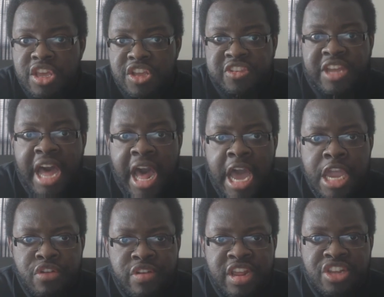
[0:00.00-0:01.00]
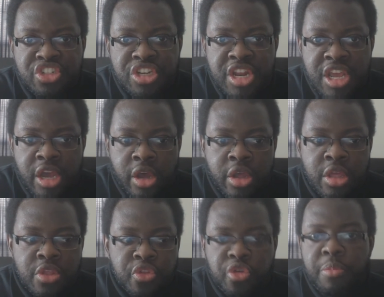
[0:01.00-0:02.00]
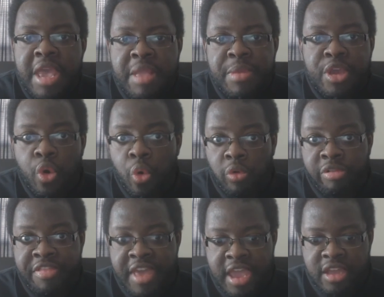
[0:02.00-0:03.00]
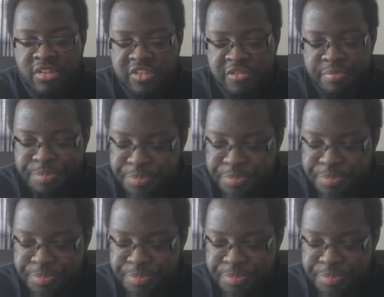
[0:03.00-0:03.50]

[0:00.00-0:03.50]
is to hire an engineer to make me cool things.